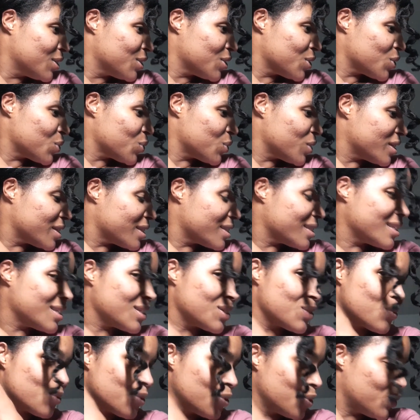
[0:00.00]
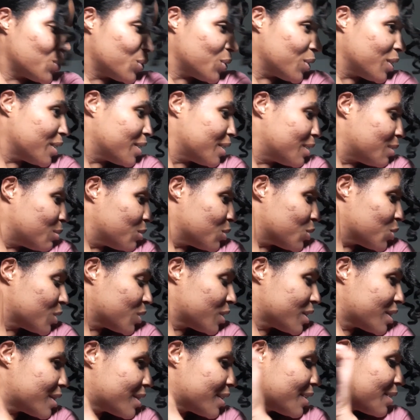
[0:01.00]
twist this real quick. I'm gonna
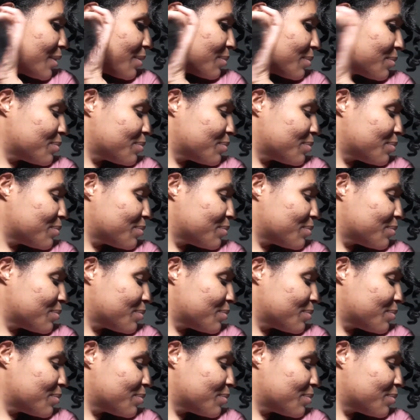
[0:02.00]
twist it